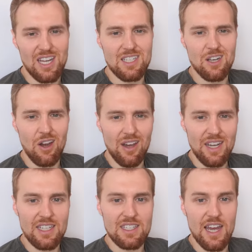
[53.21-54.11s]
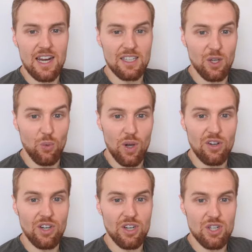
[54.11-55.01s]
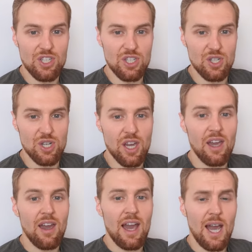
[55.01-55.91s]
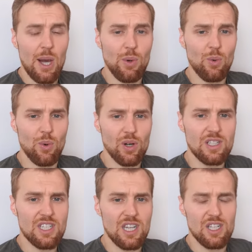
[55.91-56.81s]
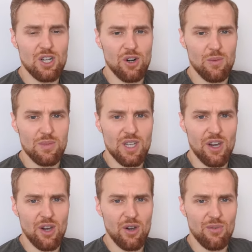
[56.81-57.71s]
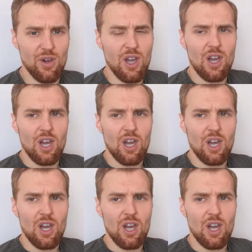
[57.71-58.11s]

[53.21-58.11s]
it's not exactly well understood how it works in terms of